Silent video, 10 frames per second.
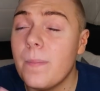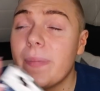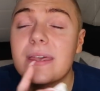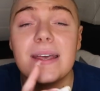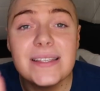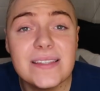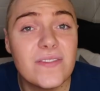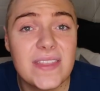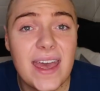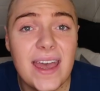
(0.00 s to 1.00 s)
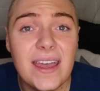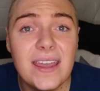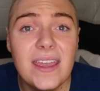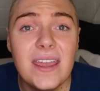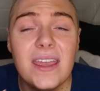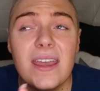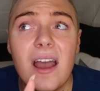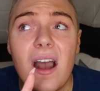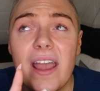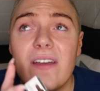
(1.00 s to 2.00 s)
because of that,
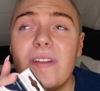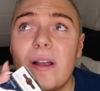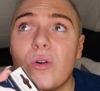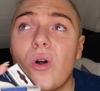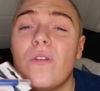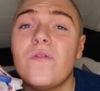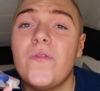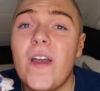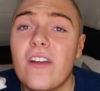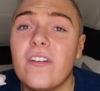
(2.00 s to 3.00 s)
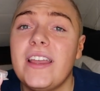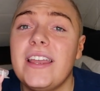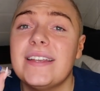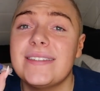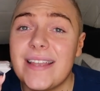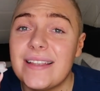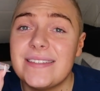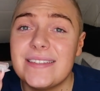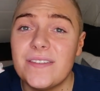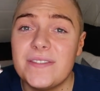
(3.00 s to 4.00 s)
I have now got very
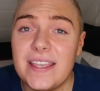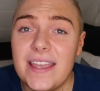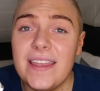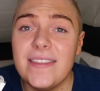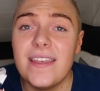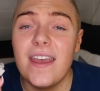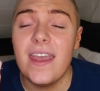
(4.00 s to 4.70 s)
sensitive teeth.